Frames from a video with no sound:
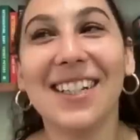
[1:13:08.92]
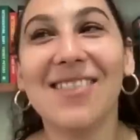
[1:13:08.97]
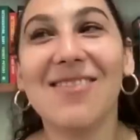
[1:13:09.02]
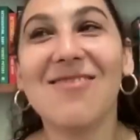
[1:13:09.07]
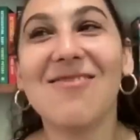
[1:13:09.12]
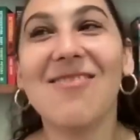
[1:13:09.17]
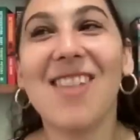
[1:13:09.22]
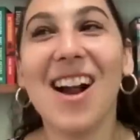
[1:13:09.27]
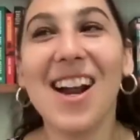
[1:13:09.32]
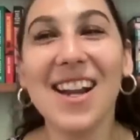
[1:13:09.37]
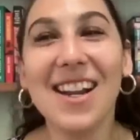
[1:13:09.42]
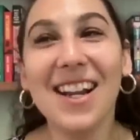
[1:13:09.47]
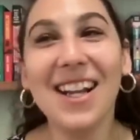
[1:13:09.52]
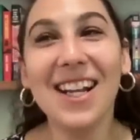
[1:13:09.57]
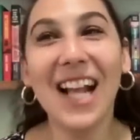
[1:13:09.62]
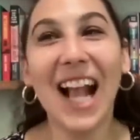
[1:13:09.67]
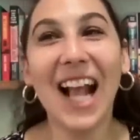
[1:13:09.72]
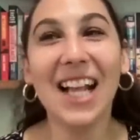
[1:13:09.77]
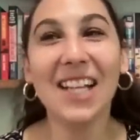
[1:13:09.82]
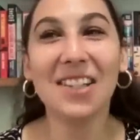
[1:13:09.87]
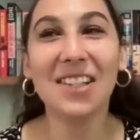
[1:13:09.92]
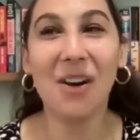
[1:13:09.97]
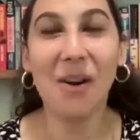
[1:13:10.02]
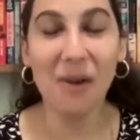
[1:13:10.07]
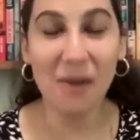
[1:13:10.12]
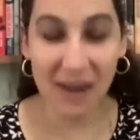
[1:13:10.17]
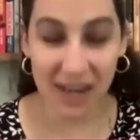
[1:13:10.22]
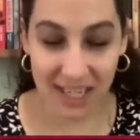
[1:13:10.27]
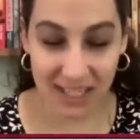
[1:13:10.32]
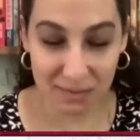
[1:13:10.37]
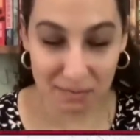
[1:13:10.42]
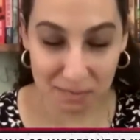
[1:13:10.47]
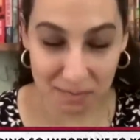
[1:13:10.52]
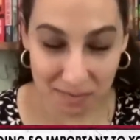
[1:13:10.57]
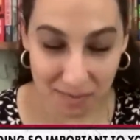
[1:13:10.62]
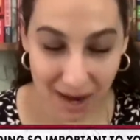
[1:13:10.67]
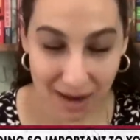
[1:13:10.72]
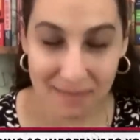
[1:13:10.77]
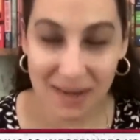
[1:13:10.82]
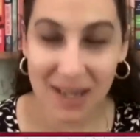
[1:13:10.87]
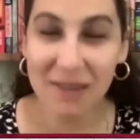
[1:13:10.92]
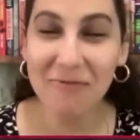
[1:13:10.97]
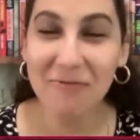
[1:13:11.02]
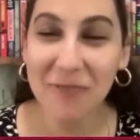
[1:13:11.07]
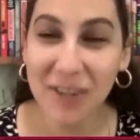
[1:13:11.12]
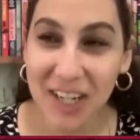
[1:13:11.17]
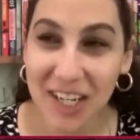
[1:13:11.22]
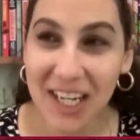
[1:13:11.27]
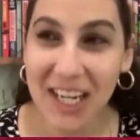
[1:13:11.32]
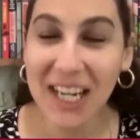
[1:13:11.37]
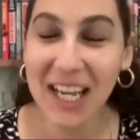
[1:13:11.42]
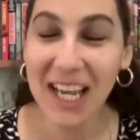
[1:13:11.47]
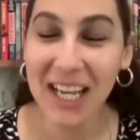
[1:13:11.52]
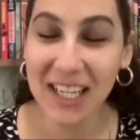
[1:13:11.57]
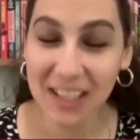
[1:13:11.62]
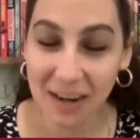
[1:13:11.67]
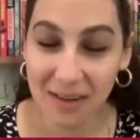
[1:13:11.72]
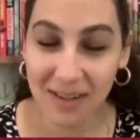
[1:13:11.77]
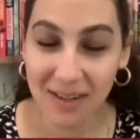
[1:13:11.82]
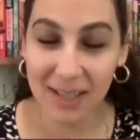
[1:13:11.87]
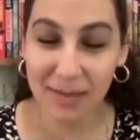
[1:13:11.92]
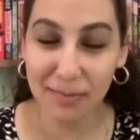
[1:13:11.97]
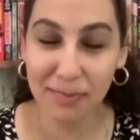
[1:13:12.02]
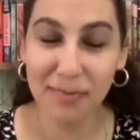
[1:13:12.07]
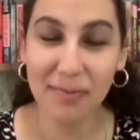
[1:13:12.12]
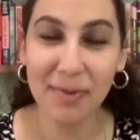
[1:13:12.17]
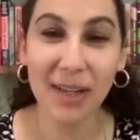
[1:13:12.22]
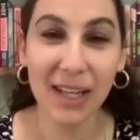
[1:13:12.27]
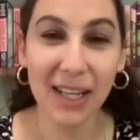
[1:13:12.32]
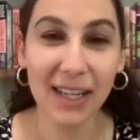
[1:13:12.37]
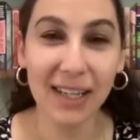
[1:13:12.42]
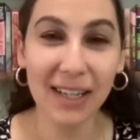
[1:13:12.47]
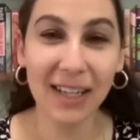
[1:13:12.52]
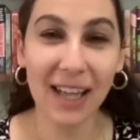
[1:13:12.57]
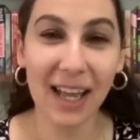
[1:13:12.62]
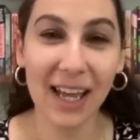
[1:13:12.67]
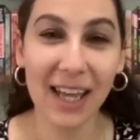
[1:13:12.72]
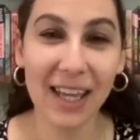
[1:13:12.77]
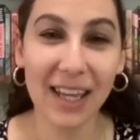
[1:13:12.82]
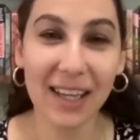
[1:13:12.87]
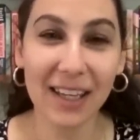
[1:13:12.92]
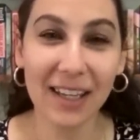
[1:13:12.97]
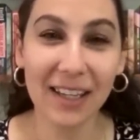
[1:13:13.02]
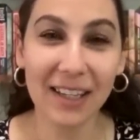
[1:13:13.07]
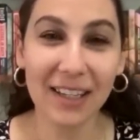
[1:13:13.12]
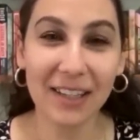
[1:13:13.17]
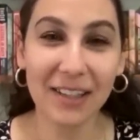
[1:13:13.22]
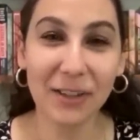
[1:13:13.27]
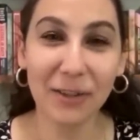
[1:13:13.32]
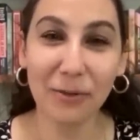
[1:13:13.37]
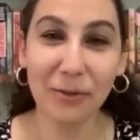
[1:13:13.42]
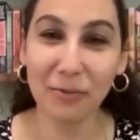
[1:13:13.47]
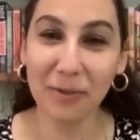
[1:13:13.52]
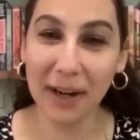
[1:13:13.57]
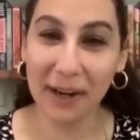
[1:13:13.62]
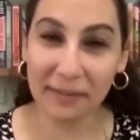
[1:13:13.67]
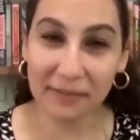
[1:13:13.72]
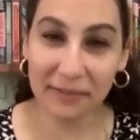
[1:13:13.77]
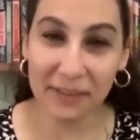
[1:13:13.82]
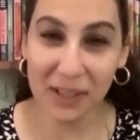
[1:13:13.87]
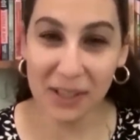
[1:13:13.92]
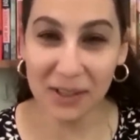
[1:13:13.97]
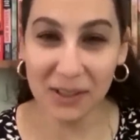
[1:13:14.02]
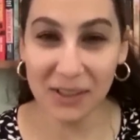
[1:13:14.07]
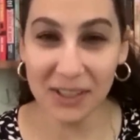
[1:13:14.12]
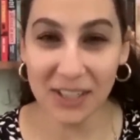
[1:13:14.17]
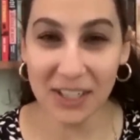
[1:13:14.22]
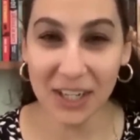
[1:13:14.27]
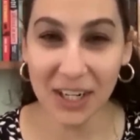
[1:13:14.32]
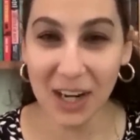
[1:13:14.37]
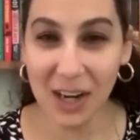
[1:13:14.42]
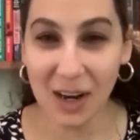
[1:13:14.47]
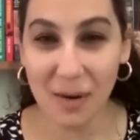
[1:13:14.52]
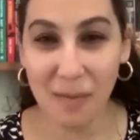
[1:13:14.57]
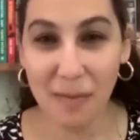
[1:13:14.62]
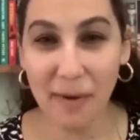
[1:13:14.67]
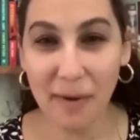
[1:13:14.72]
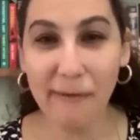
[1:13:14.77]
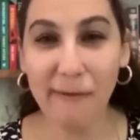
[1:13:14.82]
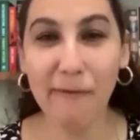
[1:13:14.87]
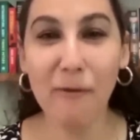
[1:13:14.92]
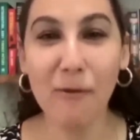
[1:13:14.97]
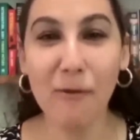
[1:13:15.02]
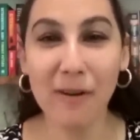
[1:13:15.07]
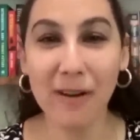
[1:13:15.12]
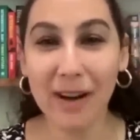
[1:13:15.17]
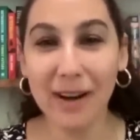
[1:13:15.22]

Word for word: writing has always... I mean, reading has always been like the refuge before